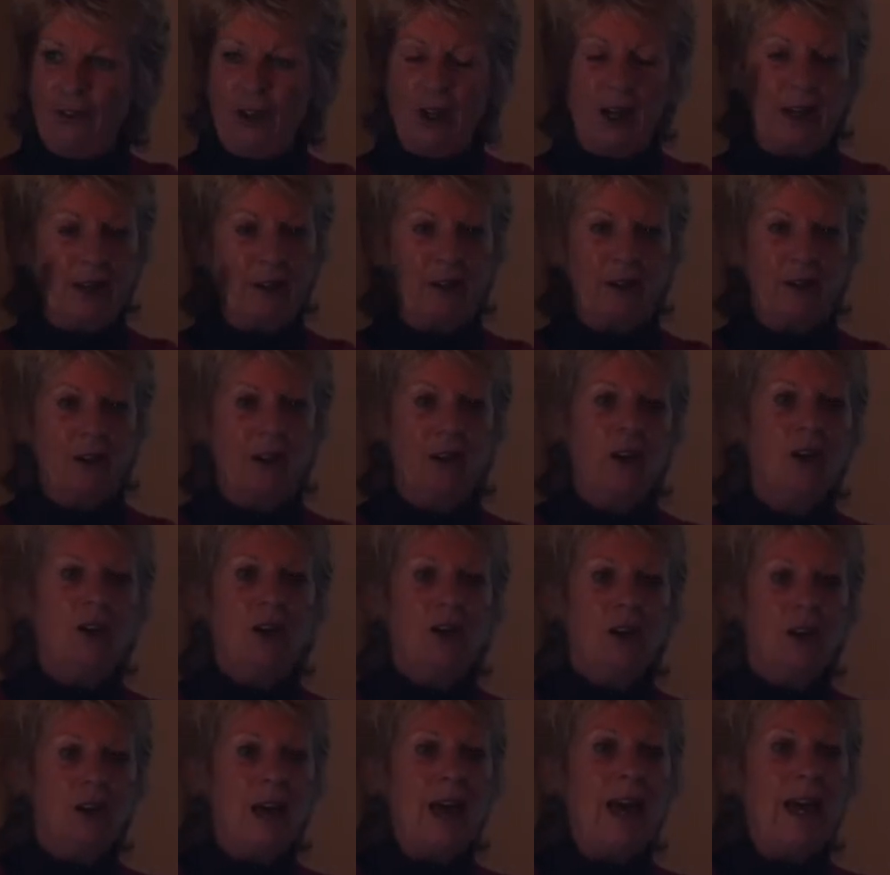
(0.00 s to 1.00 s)
like
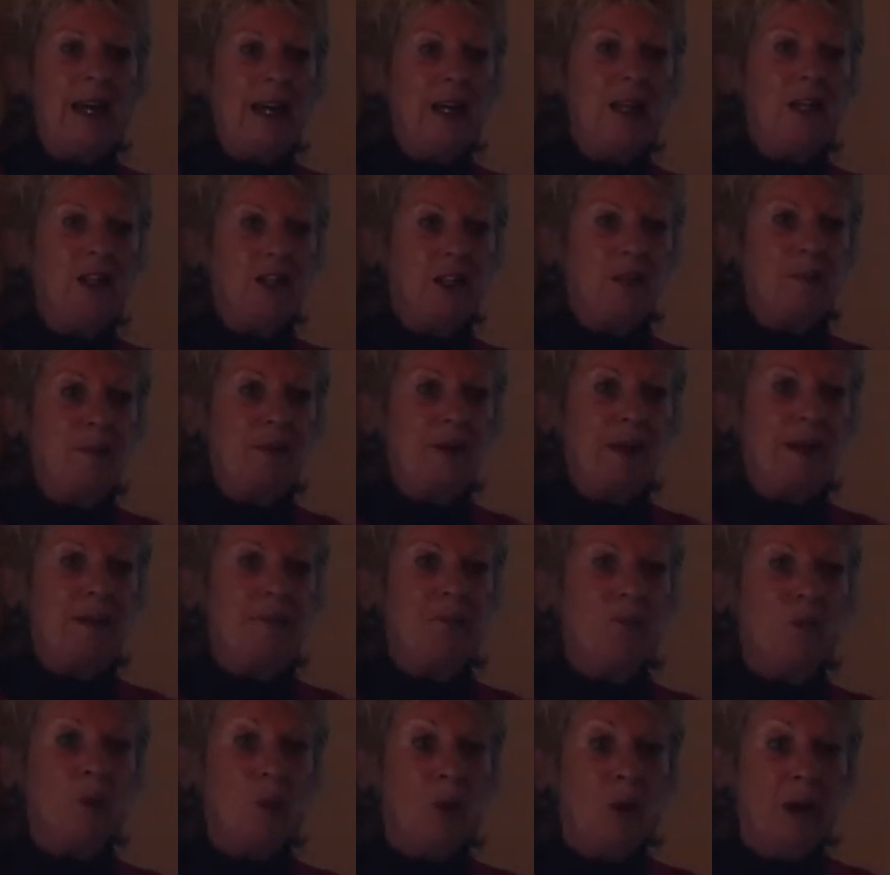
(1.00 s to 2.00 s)
aliens
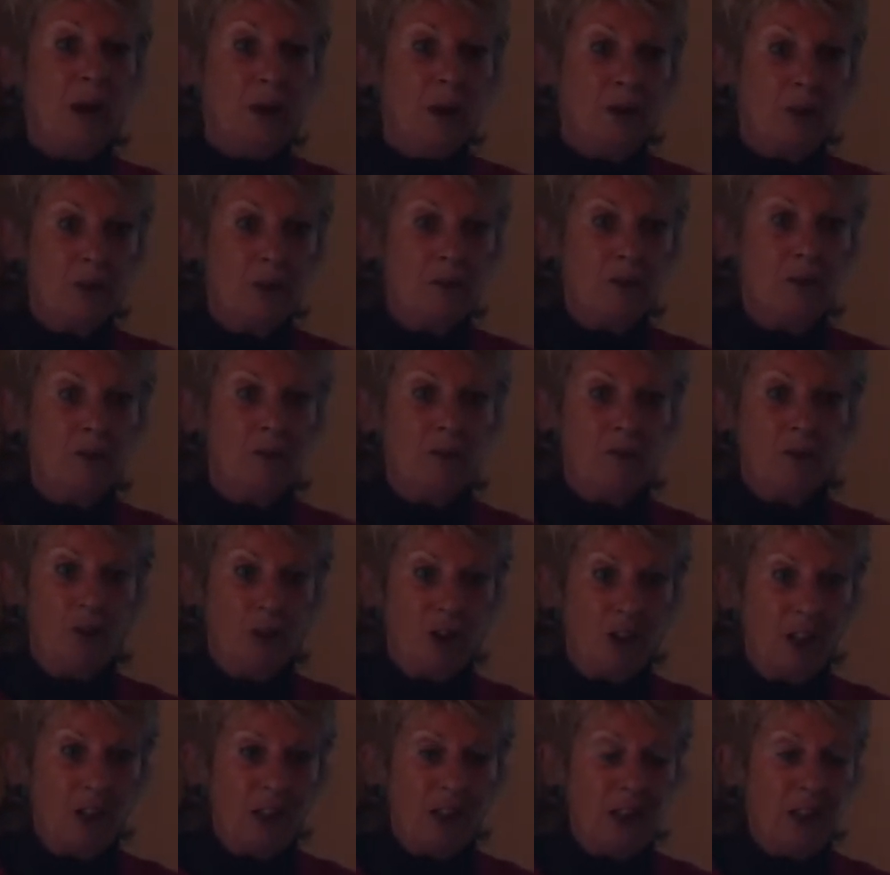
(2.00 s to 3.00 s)
being weird and
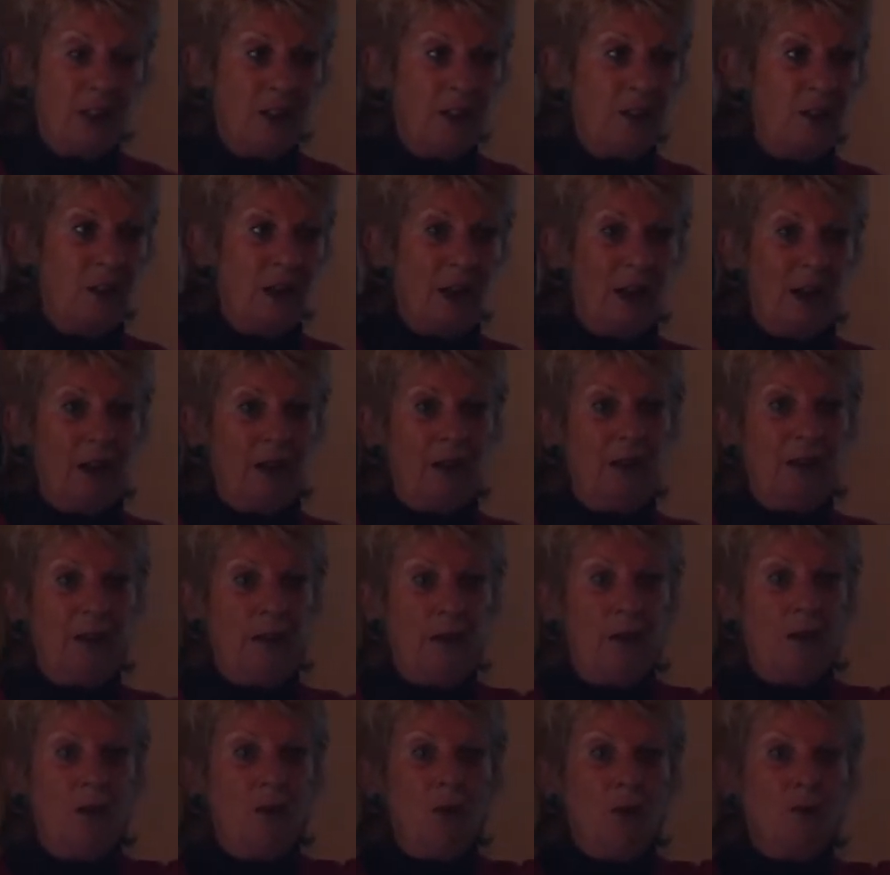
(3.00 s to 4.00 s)
funny, and you
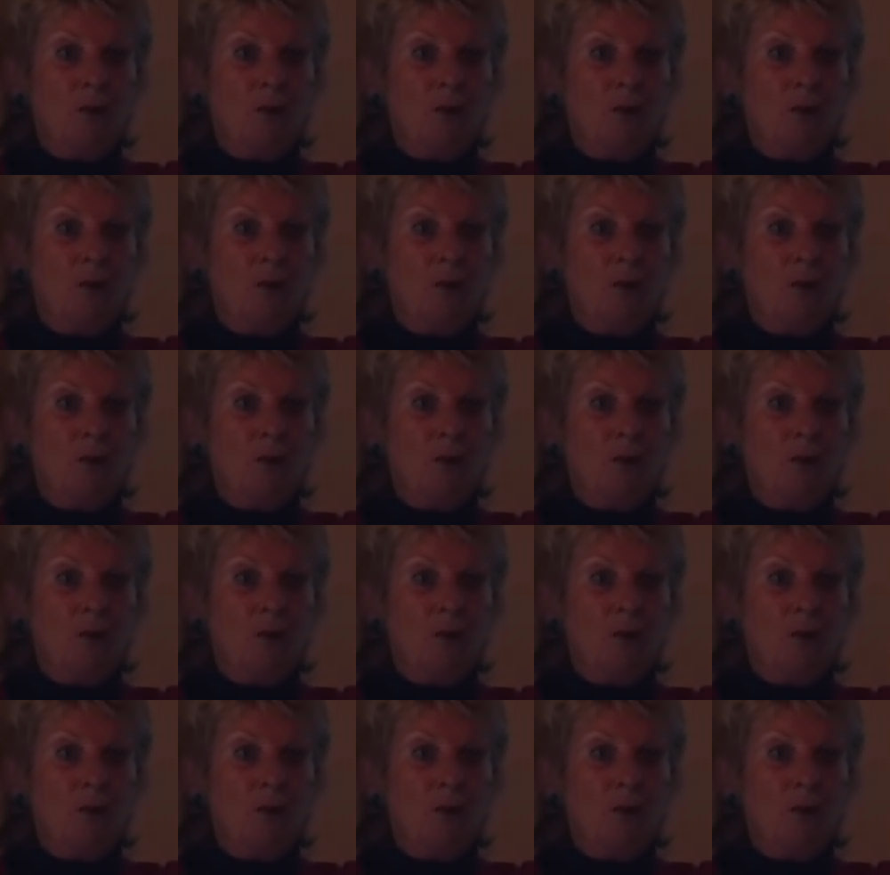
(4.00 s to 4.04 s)
know,